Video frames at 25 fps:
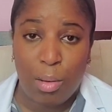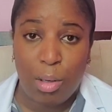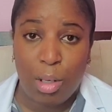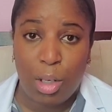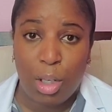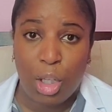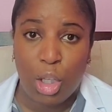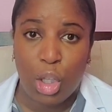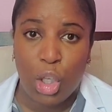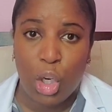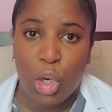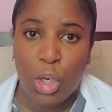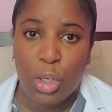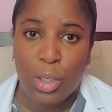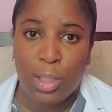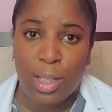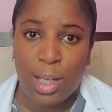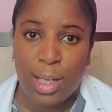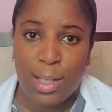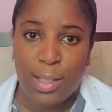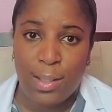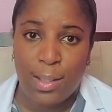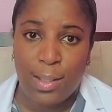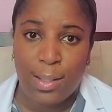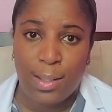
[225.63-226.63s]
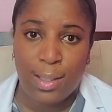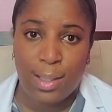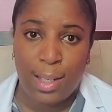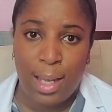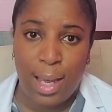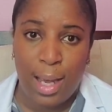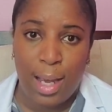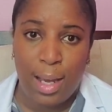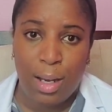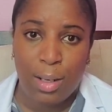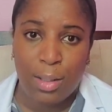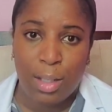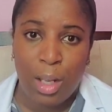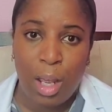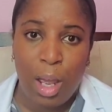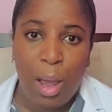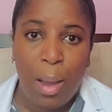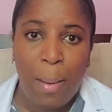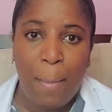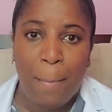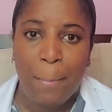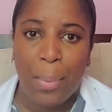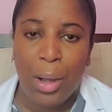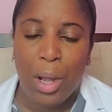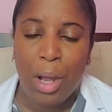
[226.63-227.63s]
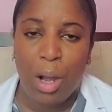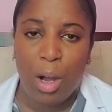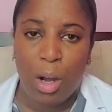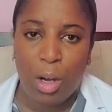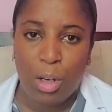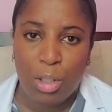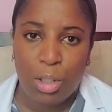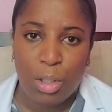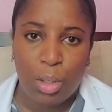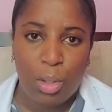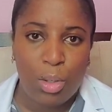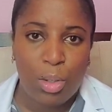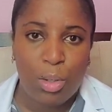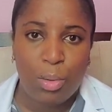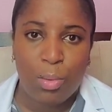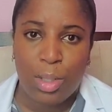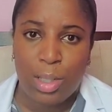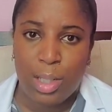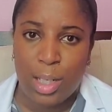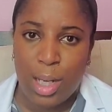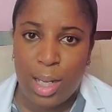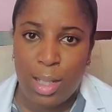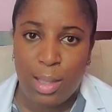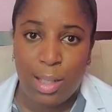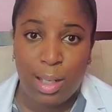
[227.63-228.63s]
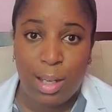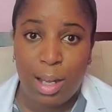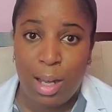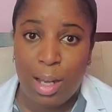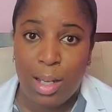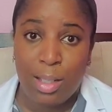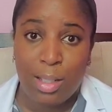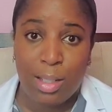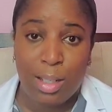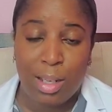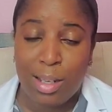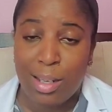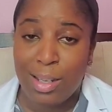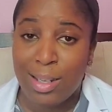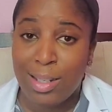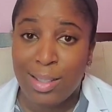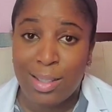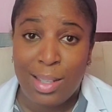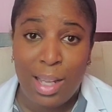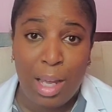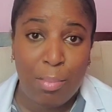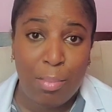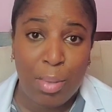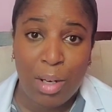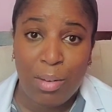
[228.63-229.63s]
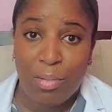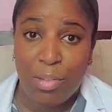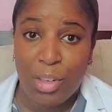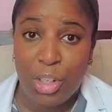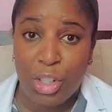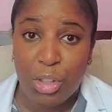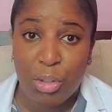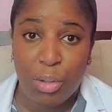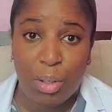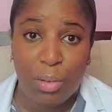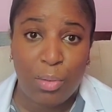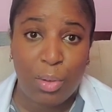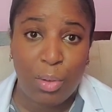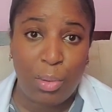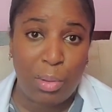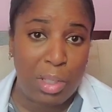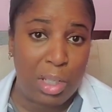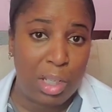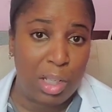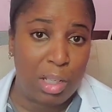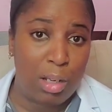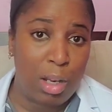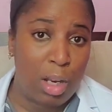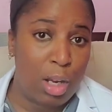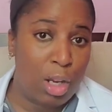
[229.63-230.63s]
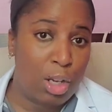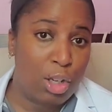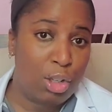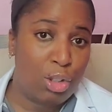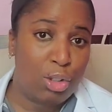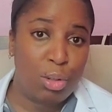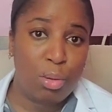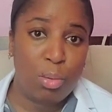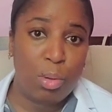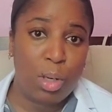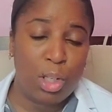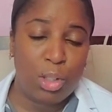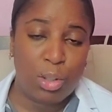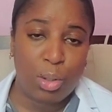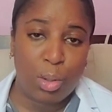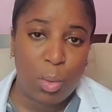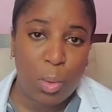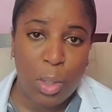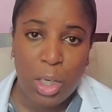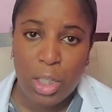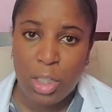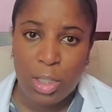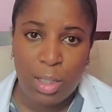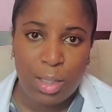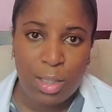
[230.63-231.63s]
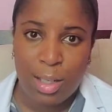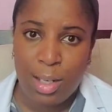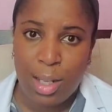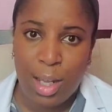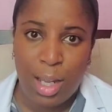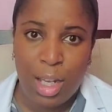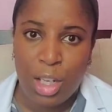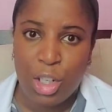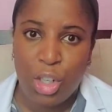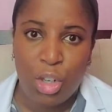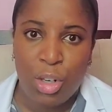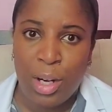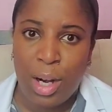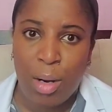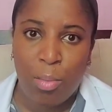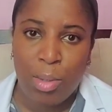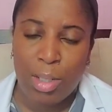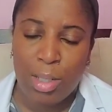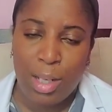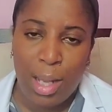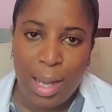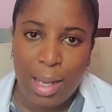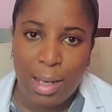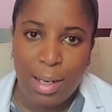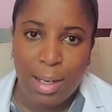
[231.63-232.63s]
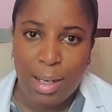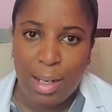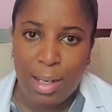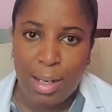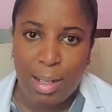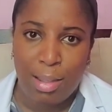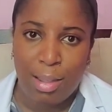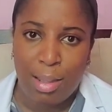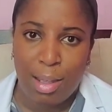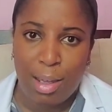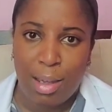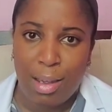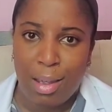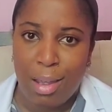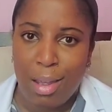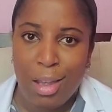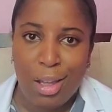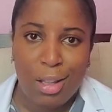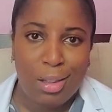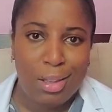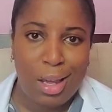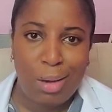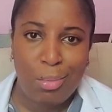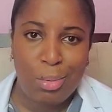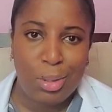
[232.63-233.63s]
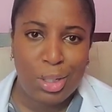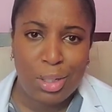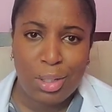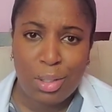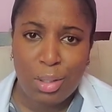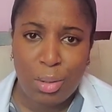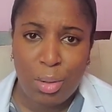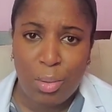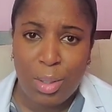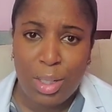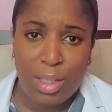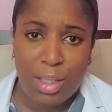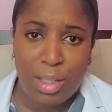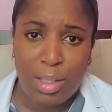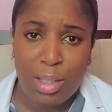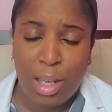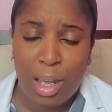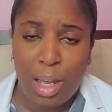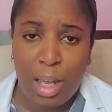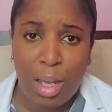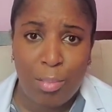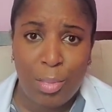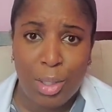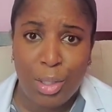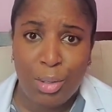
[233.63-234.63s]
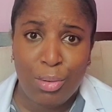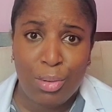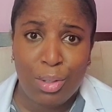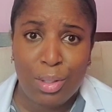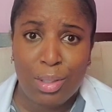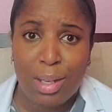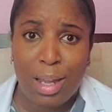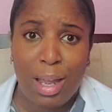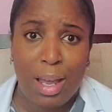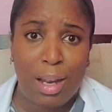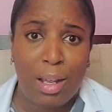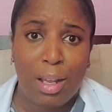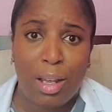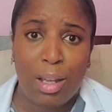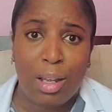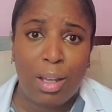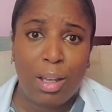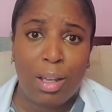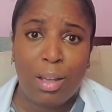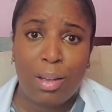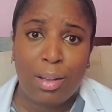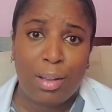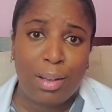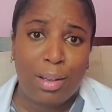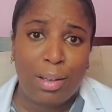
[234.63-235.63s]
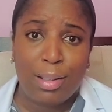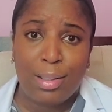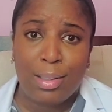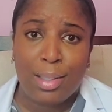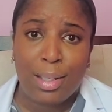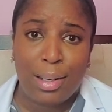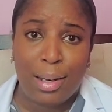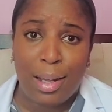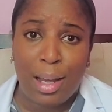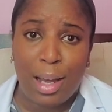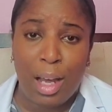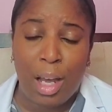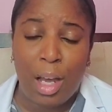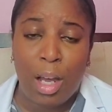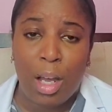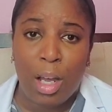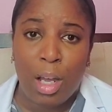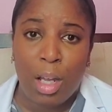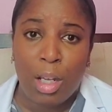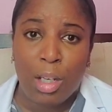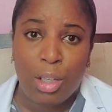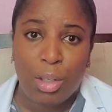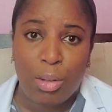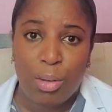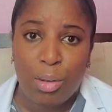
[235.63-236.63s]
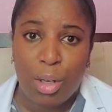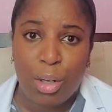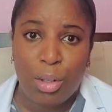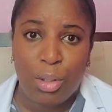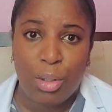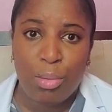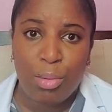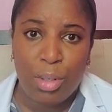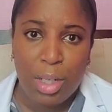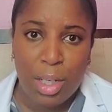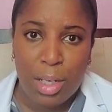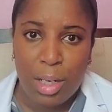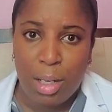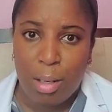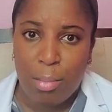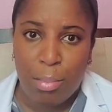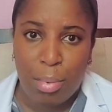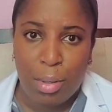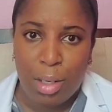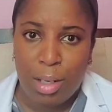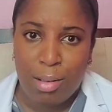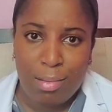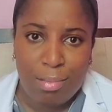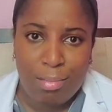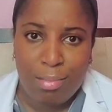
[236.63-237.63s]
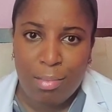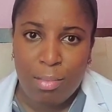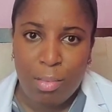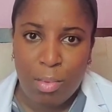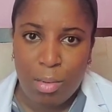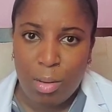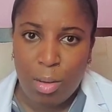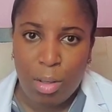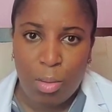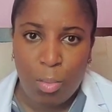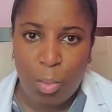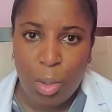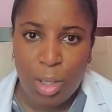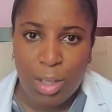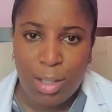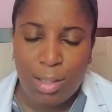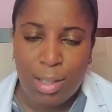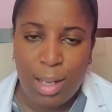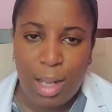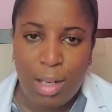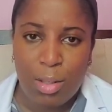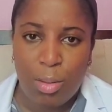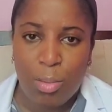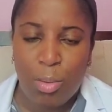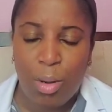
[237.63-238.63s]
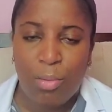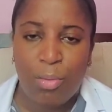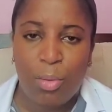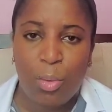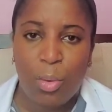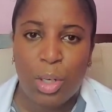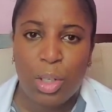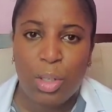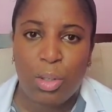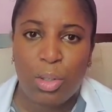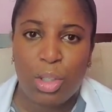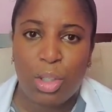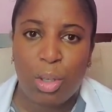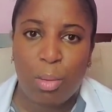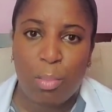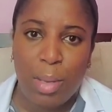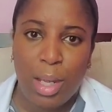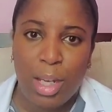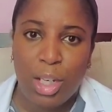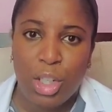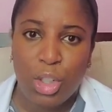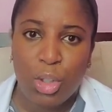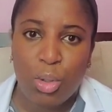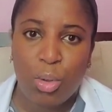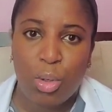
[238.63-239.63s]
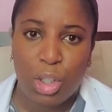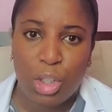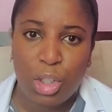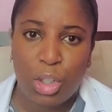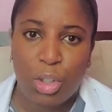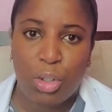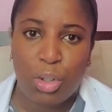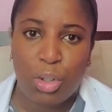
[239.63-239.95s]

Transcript: learn testing styles, but also to retain the content. It's not beneficial if you did 200 questions today and you're not retaining anything. That was just a waste of time and you just gotta, ta-da, you did it, but what is that doing for you? So make sure that you're